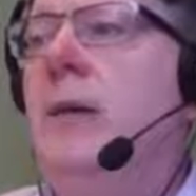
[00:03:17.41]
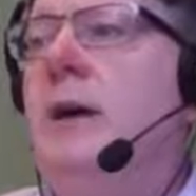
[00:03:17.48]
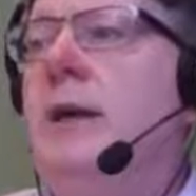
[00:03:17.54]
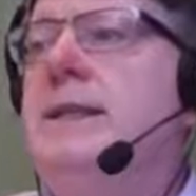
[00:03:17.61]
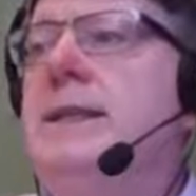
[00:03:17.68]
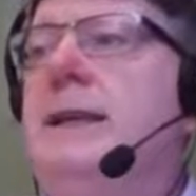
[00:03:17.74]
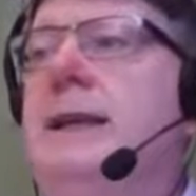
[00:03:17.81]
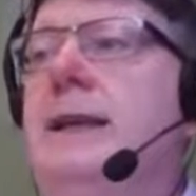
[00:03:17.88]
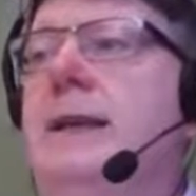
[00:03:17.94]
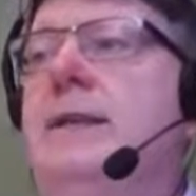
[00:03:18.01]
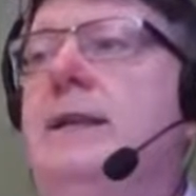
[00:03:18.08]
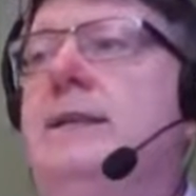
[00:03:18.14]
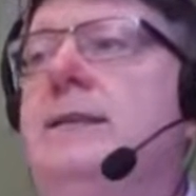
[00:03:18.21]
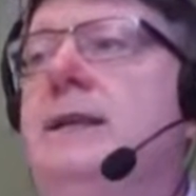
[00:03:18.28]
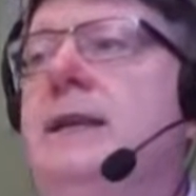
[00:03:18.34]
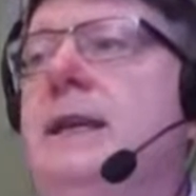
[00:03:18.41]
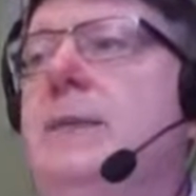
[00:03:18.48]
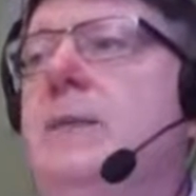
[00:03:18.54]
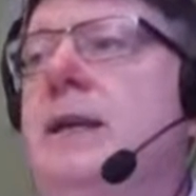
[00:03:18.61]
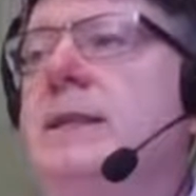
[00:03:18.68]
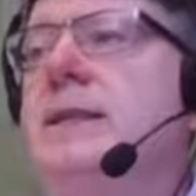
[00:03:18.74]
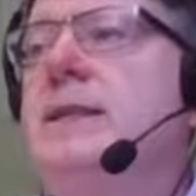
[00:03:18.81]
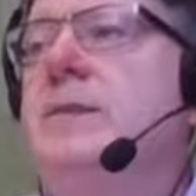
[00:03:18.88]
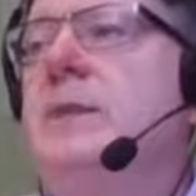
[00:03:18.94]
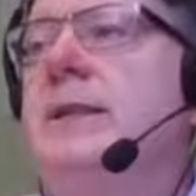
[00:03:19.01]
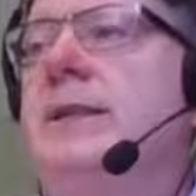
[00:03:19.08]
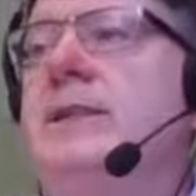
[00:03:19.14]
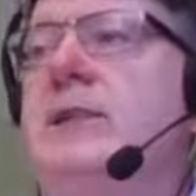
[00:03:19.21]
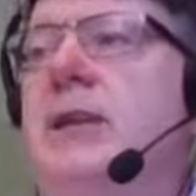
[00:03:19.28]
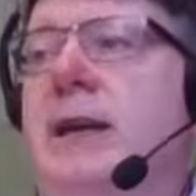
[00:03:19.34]
by ticking this Keep
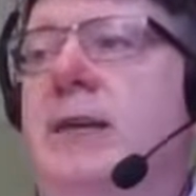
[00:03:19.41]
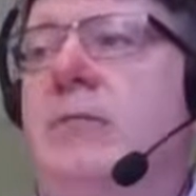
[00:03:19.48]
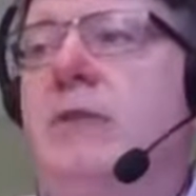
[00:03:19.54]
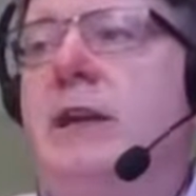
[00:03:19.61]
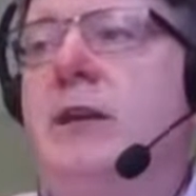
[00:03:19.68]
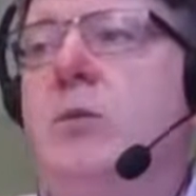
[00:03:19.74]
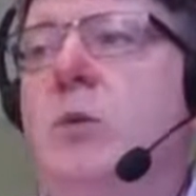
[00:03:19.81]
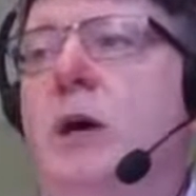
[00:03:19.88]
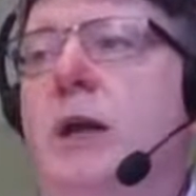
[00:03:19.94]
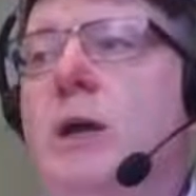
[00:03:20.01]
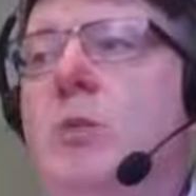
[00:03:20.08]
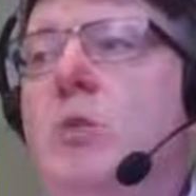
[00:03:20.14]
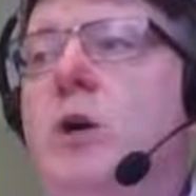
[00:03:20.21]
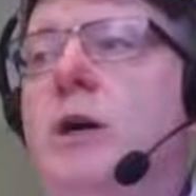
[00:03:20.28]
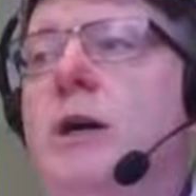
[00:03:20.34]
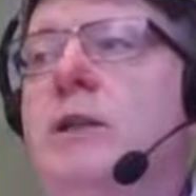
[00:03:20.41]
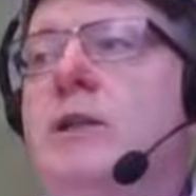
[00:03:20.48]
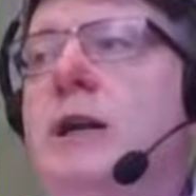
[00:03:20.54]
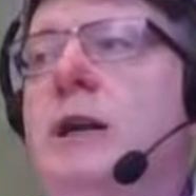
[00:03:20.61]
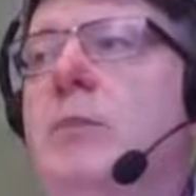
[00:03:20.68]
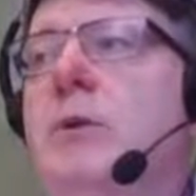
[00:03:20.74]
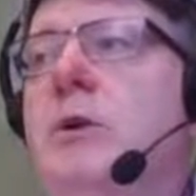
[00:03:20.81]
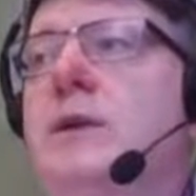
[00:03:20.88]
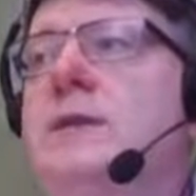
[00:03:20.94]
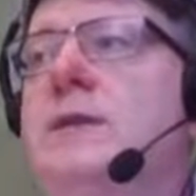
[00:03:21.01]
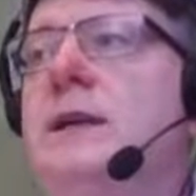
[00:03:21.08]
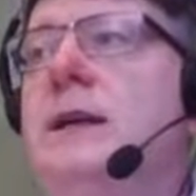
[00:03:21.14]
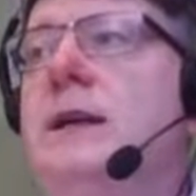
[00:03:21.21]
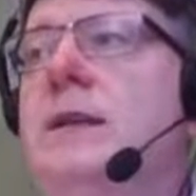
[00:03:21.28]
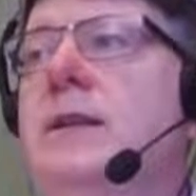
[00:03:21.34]
Accessibility Checker Running While I Work
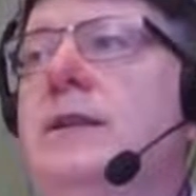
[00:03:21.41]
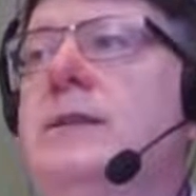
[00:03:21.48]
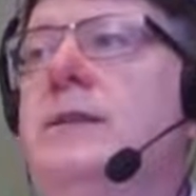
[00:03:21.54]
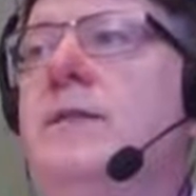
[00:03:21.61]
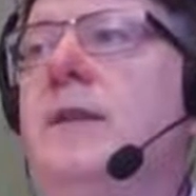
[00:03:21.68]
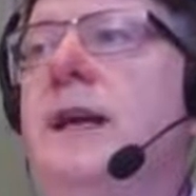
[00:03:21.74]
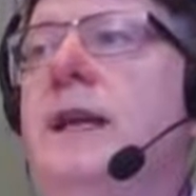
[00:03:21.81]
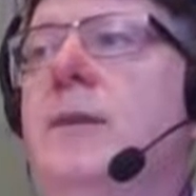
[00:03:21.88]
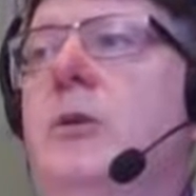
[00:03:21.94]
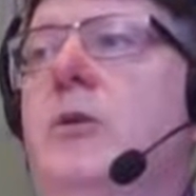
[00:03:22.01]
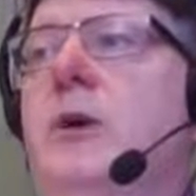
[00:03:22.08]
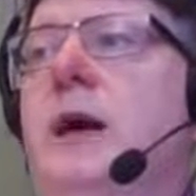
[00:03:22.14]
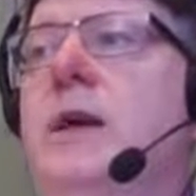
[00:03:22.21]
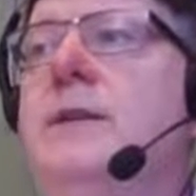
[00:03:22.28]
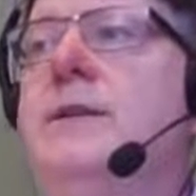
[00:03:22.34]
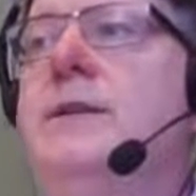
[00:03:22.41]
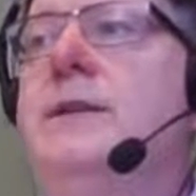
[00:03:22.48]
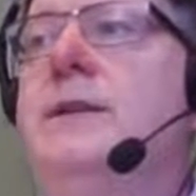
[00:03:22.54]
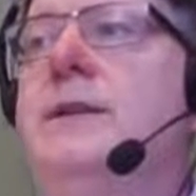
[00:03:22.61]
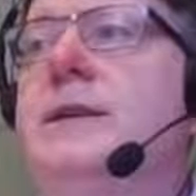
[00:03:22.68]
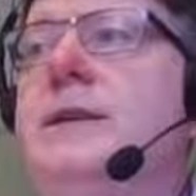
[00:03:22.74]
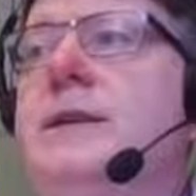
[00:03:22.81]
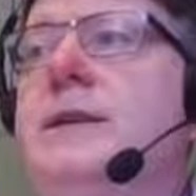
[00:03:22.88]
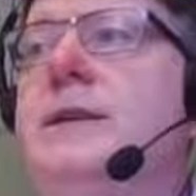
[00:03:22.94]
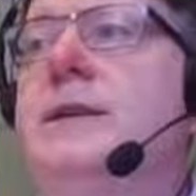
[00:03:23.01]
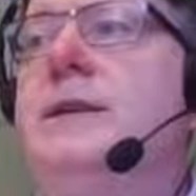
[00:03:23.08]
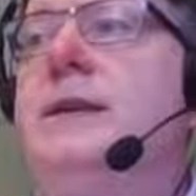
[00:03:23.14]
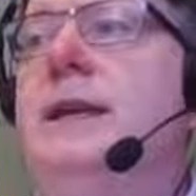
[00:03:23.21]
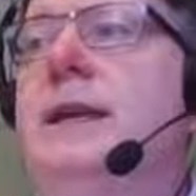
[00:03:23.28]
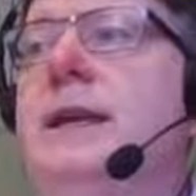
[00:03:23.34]
checkbox that's available under the
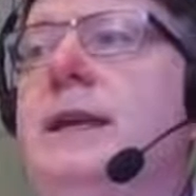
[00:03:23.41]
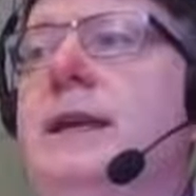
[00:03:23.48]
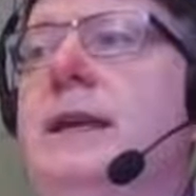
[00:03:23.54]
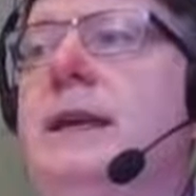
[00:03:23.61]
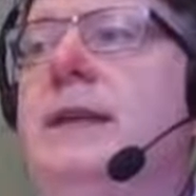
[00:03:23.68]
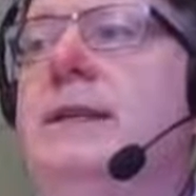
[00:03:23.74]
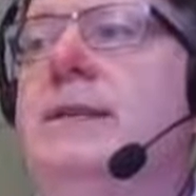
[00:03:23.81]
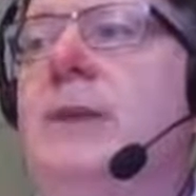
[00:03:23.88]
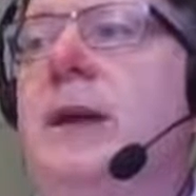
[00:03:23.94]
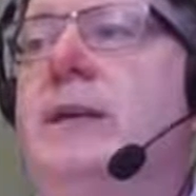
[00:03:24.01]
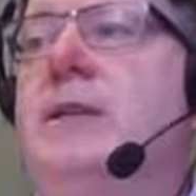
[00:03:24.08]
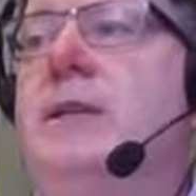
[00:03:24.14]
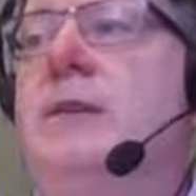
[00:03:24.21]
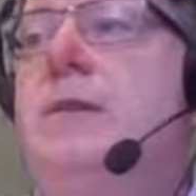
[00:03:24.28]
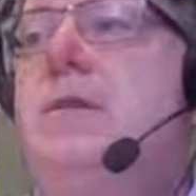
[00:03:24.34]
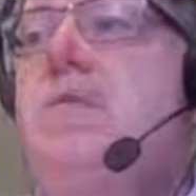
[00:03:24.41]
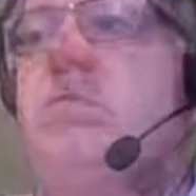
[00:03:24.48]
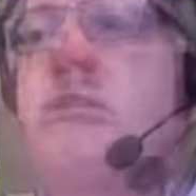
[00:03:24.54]
inspection results.